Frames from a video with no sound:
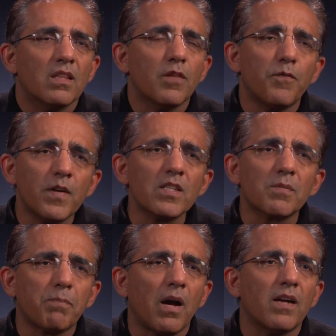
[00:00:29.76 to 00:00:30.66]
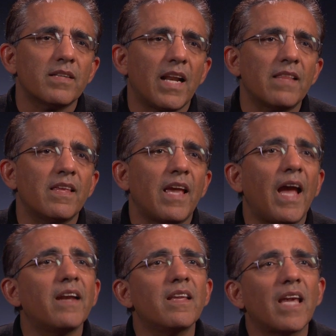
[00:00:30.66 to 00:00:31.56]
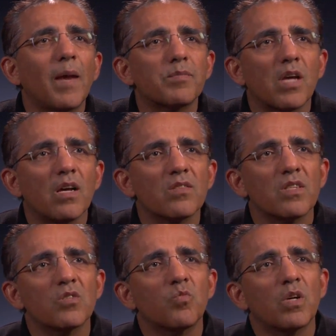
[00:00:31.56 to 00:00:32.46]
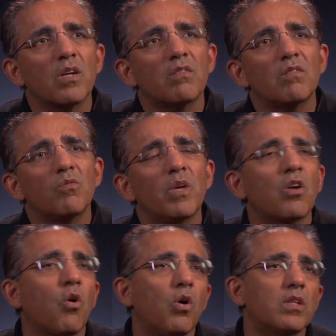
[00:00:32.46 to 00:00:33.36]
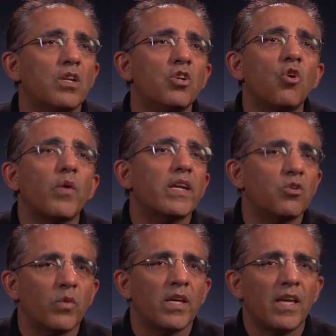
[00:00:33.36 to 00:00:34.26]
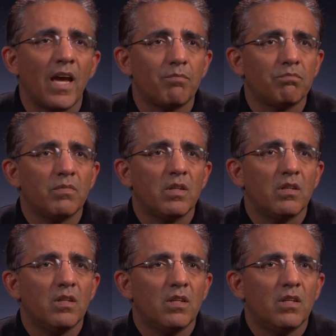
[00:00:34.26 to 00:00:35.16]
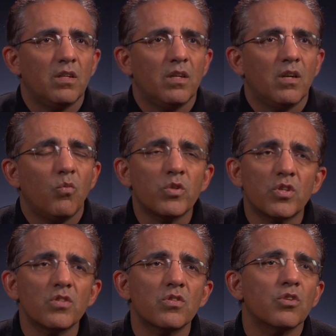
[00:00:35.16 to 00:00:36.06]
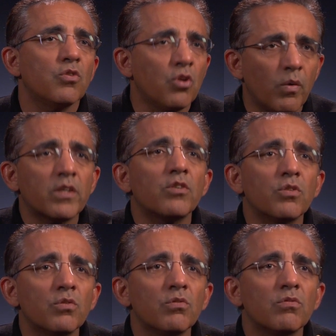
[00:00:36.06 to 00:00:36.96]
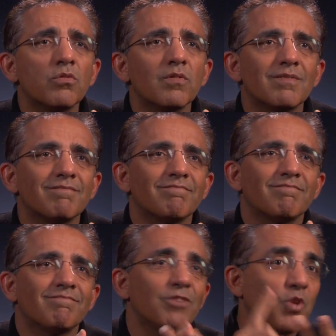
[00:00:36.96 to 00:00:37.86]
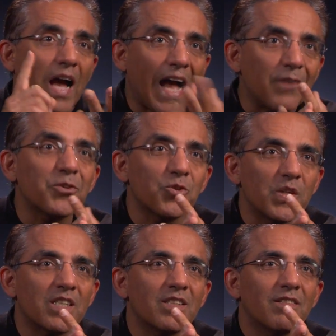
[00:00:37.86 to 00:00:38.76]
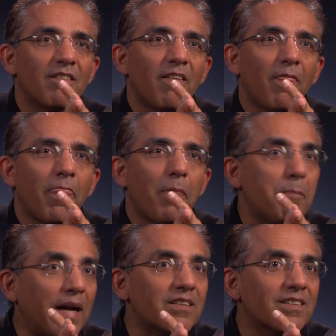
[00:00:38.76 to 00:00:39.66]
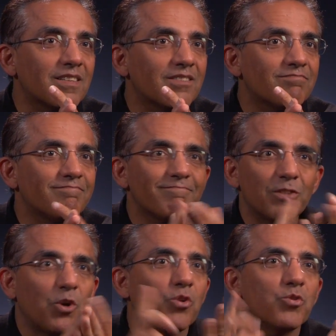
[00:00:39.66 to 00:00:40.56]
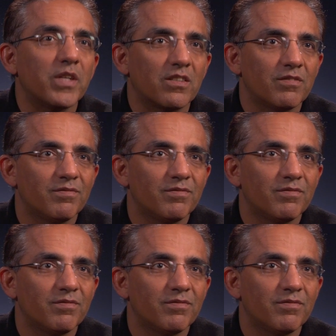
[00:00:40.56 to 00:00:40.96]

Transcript: The first part that I think handicaps us is what we call the knowing doing gap, which is you know what to do, you know how to do it, but you don't do it.